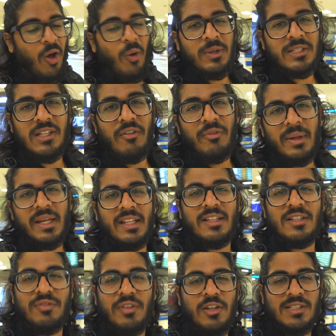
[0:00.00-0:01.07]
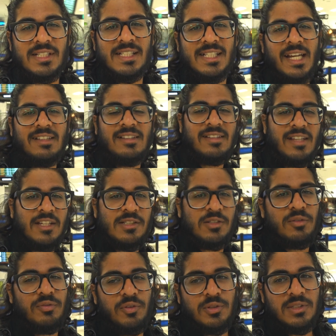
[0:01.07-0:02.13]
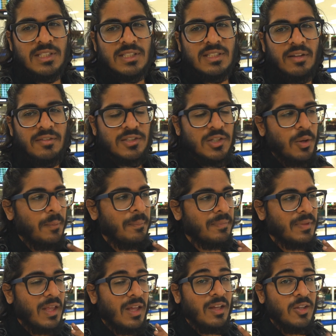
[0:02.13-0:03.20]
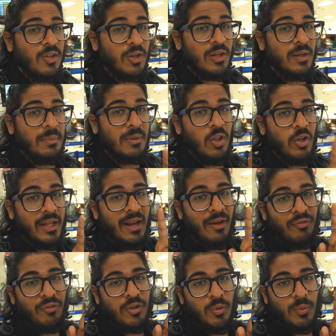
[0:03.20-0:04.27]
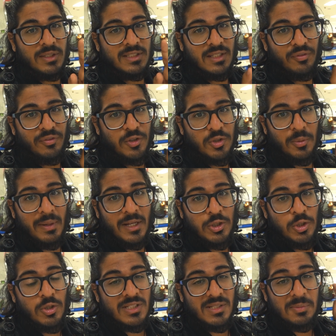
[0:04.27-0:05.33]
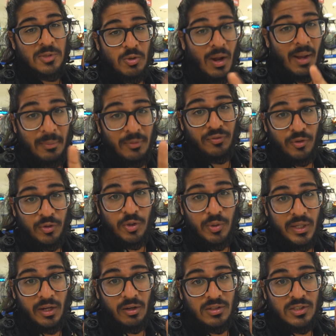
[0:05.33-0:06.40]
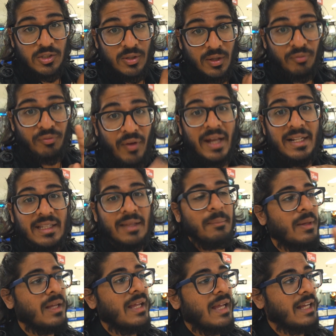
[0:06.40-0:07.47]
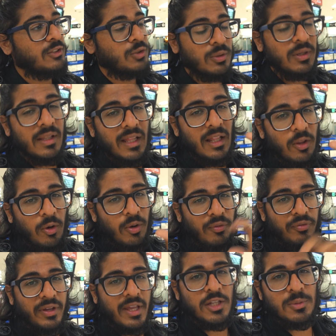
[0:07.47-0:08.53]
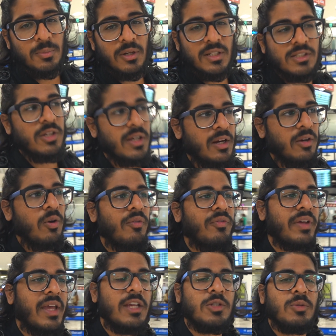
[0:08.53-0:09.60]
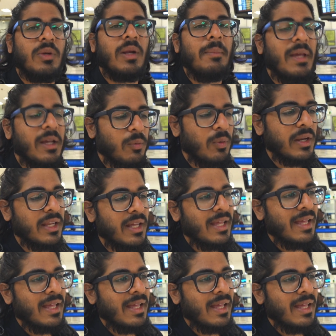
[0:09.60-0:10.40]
always love making these videos because I get to taste new foods and stuff, so you're gonna be looking out for new ones in the future. Make sure you subscribe if you're new here so you can find them, and turn on that little notification button so you get a notification when I make one.